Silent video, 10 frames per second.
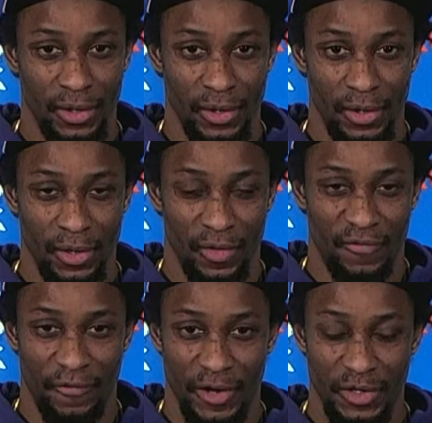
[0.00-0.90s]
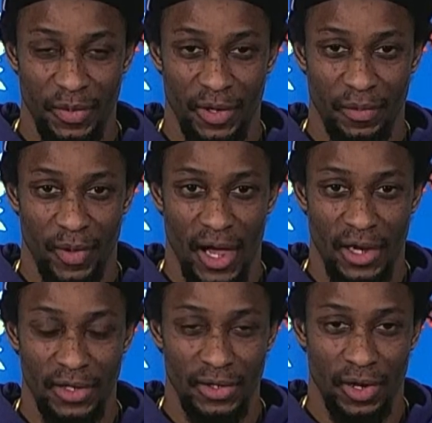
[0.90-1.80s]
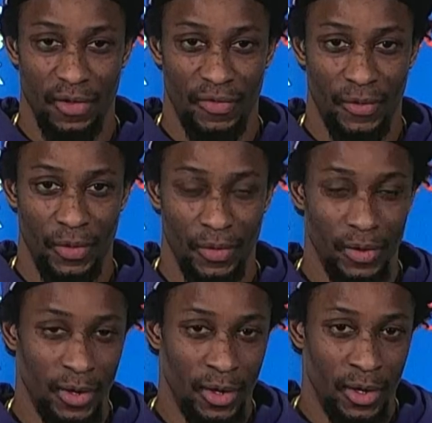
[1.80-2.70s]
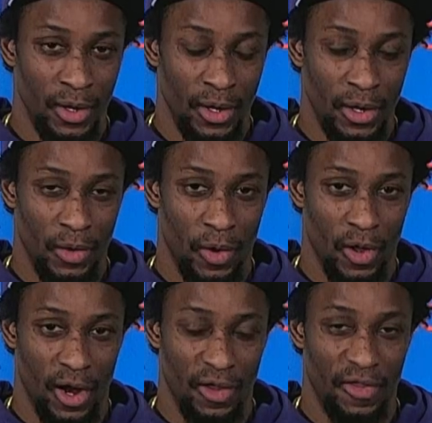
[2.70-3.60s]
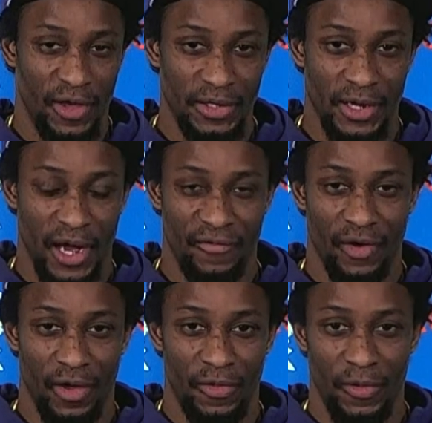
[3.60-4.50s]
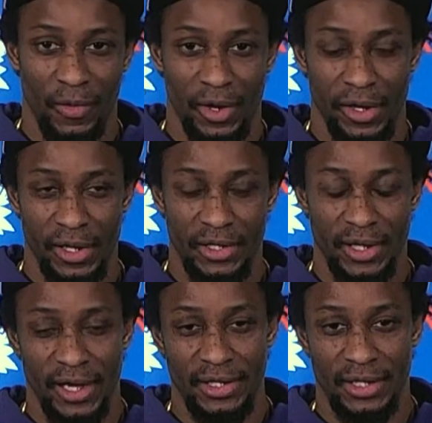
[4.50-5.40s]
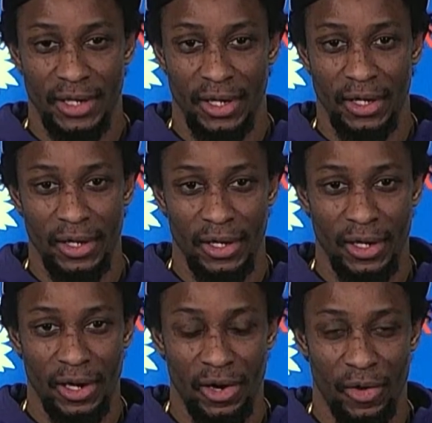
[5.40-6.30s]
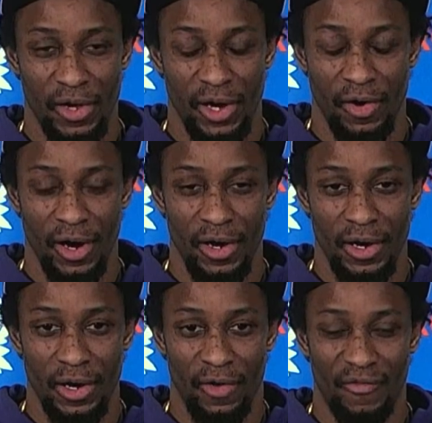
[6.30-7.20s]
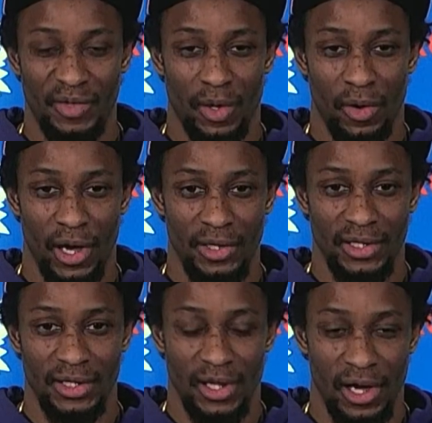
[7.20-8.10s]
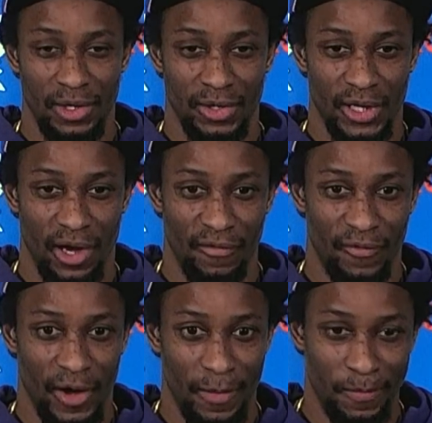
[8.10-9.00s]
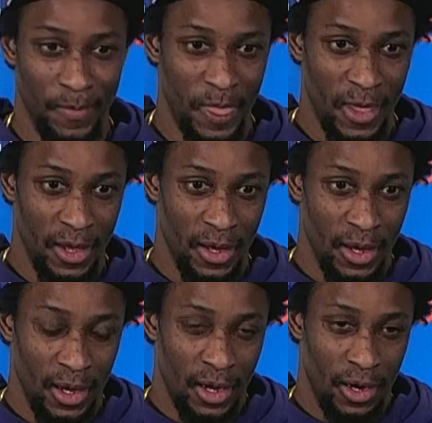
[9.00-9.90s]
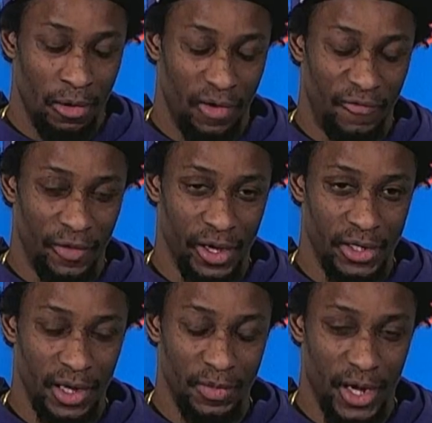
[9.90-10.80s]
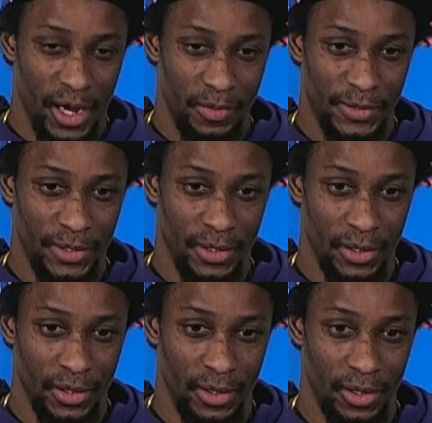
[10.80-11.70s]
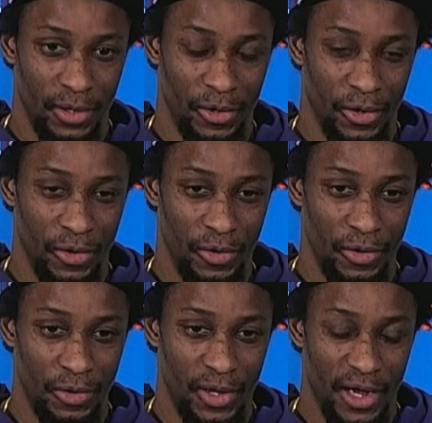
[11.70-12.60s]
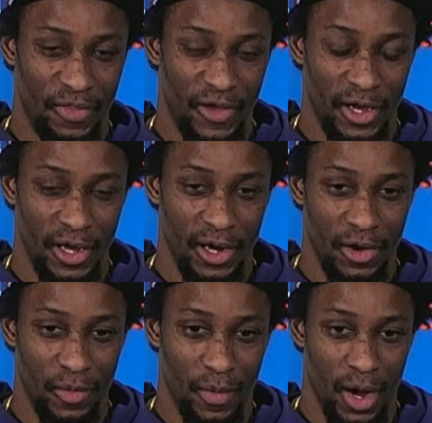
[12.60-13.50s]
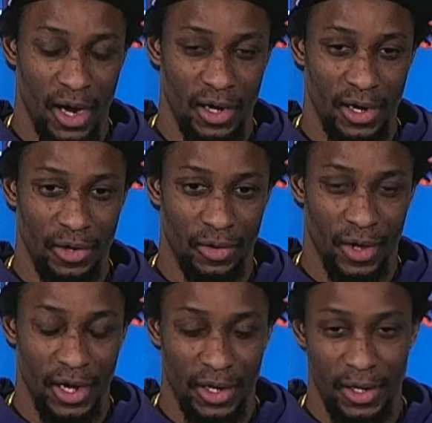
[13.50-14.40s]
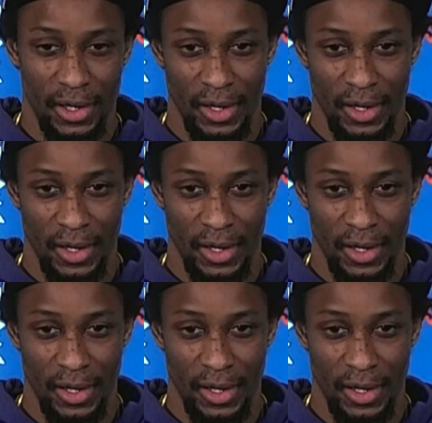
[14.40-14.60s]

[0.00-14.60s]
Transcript: with Frazier being black, he's gone through, a lot of the things that I've gone through. And it's nice to, hear it, from someone else that's not yourself. I feel like sometimes, you get thinking in your mind and you're like,